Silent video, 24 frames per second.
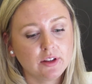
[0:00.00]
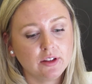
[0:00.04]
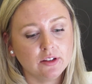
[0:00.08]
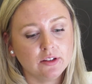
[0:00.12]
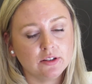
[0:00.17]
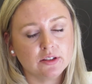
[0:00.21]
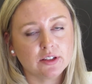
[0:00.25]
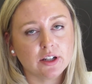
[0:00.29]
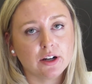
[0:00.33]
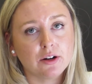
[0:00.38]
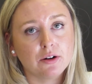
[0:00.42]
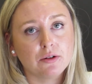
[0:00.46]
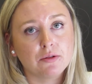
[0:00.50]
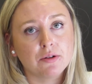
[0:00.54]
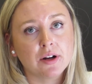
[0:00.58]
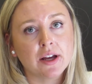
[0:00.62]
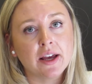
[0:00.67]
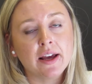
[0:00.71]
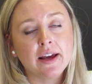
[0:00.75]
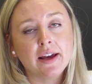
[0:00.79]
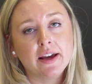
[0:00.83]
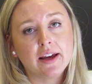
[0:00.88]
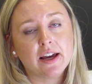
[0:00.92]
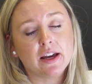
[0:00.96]
So
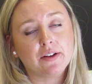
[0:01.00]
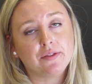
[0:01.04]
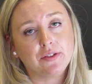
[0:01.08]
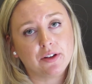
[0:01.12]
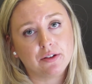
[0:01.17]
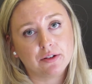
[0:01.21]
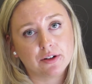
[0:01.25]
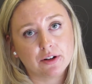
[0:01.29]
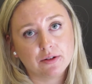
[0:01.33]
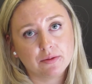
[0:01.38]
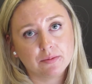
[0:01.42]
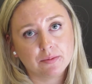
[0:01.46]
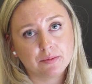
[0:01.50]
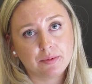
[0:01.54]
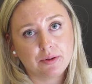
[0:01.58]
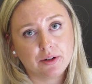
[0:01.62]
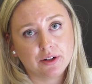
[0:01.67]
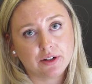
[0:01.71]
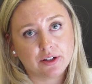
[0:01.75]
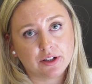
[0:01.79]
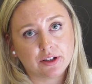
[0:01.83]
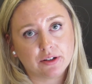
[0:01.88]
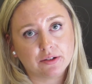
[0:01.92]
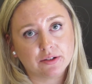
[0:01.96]
if you don't
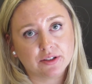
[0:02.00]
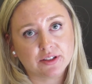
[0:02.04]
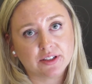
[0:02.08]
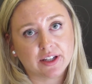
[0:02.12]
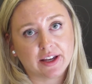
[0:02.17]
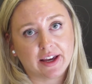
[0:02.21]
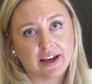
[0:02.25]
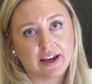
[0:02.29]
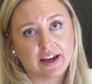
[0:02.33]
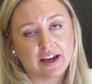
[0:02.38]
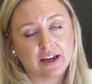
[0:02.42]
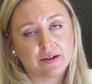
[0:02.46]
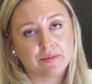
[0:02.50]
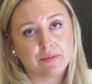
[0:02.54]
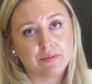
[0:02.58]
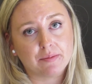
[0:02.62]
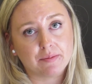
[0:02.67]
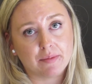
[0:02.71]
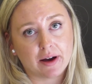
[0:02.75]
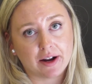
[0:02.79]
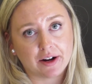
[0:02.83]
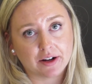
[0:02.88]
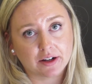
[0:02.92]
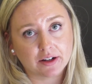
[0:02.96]
produce a
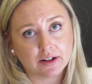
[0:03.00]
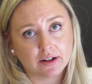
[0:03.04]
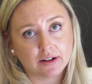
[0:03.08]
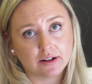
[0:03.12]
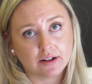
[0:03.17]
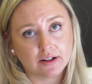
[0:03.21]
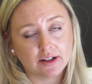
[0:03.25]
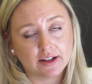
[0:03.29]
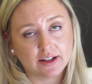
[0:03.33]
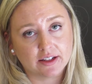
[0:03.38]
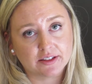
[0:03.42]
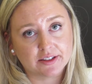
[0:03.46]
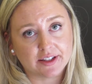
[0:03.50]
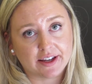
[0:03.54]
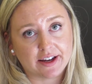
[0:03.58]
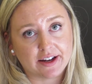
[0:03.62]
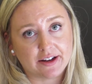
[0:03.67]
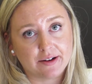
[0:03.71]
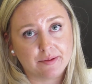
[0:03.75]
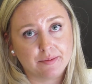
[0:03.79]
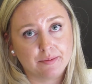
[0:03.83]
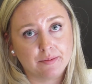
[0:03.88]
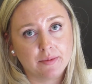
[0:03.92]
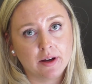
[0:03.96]
medical
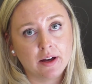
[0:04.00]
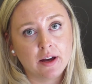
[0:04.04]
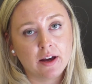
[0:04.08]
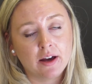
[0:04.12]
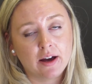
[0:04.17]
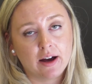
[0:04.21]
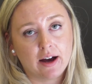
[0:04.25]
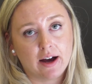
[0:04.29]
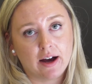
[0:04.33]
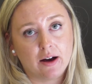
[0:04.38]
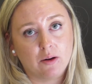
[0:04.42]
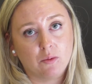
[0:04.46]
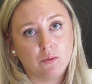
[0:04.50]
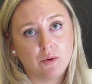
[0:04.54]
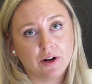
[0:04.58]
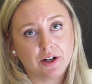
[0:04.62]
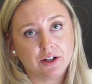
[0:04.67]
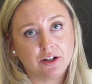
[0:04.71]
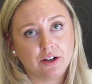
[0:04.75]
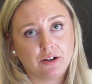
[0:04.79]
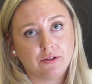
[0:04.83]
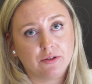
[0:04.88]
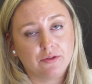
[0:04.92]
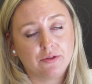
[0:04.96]
exam
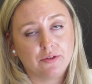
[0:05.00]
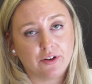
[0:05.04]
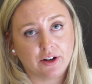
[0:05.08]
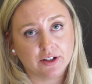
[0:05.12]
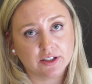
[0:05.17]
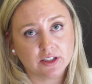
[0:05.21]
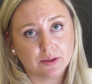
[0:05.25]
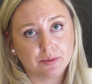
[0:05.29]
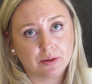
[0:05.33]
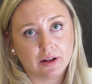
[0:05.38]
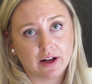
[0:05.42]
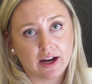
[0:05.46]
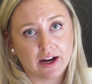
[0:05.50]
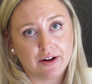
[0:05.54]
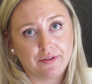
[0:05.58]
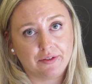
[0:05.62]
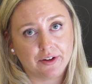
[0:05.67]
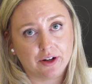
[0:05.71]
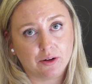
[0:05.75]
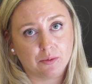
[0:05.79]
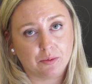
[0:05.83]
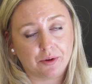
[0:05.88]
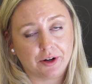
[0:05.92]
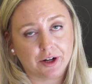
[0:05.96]
when you first apply
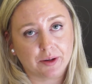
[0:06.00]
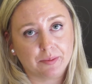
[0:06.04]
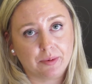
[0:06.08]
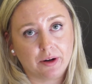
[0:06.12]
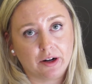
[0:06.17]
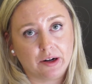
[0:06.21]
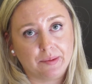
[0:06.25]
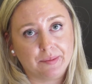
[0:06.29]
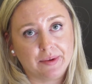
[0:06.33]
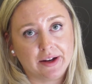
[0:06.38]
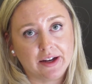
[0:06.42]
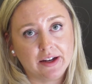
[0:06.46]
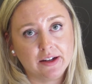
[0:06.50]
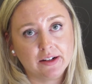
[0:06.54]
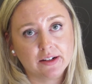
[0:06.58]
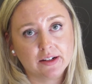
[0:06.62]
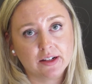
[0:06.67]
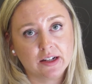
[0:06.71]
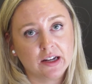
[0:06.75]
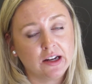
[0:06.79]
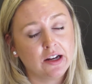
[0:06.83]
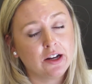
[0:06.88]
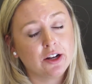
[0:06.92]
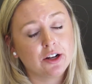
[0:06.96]
for your work
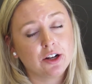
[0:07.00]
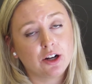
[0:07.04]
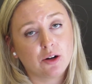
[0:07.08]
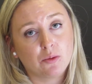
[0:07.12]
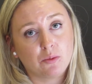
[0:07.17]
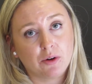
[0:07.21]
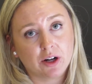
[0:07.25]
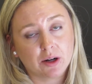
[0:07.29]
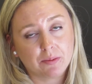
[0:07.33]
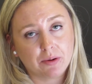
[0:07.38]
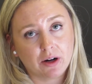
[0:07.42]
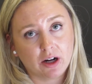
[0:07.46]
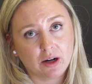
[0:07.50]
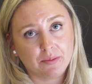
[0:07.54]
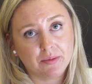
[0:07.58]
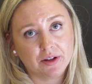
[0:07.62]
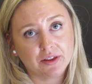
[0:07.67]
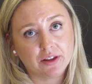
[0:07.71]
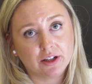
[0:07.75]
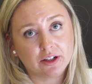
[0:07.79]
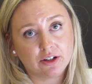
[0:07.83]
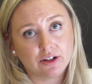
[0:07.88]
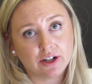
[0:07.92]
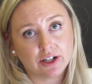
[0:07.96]
permit
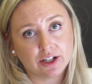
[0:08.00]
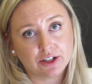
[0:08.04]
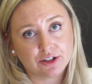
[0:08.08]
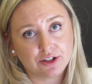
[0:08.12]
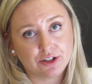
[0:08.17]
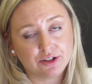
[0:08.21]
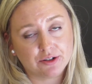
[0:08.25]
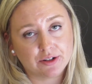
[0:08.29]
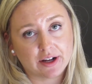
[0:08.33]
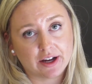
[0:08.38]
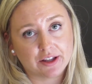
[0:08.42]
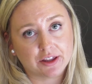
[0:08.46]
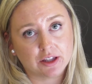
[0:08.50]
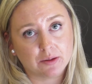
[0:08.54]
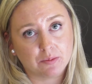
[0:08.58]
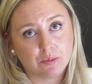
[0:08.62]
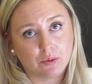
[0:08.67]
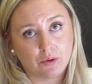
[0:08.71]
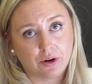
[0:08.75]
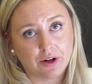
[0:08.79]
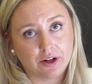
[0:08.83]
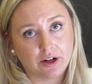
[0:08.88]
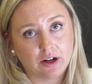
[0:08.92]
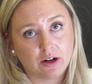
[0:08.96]
that you're issued at the
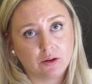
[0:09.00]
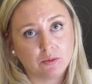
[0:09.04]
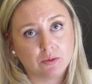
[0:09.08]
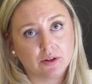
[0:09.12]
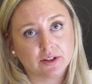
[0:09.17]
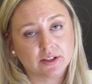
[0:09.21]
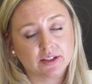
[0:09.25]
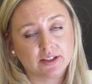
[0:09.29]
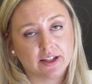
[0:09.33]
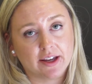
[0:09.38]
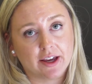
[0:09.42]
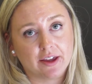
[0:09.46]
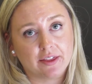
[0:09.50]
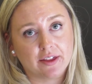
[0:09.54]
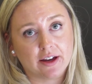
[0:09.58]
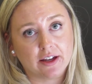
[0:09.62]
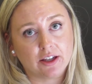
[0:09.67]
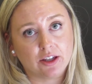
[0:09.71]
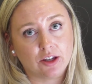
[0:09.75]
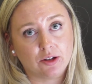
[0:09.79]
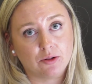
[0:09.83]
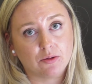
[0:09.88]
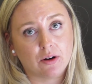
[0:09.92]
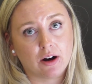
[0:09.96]
border will say
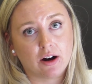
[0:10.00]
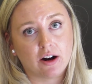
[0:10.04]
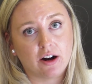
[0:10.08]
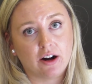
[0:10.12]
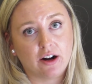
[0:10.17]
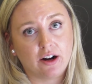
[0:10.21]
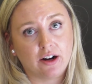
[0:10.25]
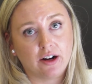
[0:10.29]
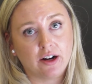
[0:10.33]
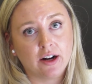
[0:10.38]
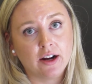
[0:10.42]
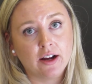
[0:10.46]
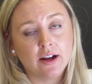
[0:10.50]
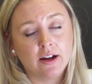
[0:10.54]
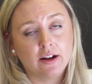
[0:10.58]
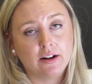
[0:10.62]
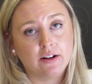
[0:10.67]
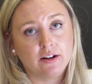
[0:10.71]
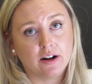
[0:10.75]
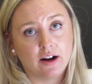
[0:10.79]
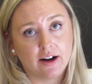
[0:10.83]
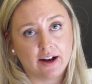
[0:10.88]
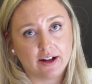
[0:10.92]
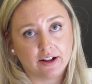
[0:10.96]
that you are
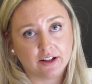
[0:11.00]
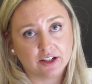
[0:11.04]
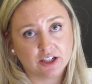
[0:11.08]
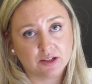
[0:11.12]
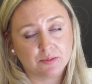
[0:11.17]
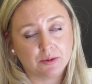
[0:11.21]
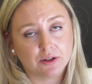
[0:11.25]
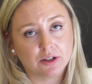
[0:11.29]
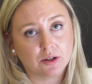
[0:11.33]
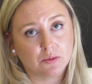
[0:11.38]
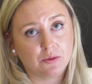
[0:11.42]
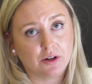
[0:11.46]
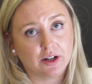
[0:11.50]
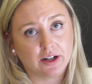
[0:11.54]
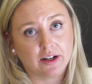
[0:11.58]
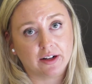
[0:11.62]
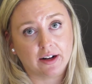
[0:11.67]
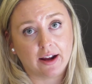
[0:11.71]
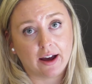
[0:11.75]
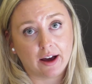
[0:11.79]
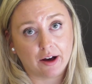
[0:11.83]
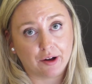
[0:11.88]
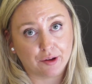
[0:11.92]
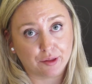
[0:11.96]
not eligible to work in
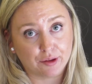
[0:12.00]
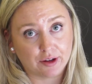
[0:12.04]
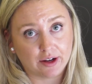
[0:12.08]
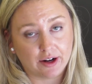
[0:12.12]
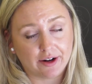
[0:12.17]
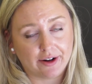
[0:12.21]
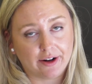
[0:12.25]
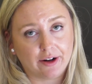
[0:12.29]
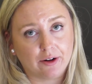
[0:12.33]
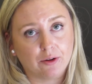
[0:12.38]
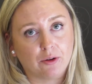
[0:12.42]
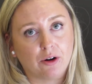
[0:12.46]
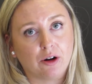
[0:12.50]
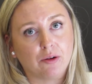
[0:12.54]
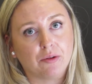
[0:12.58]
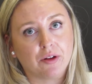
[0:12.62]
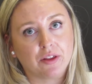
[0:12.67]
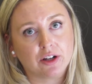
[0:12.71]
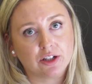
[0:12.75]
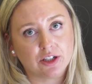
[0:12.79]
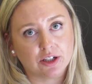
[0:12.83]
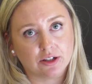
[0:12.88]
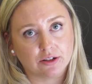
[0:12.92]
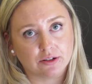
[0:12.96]
healthcare or
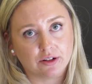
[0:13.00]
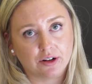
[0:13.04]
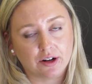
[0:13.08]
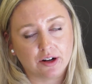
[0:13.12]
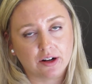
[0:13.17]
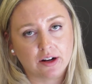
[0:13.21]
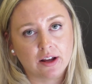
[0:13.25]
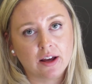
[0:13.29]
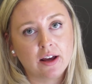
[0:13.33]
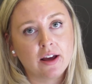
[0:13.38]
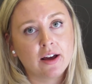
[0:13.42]
with children.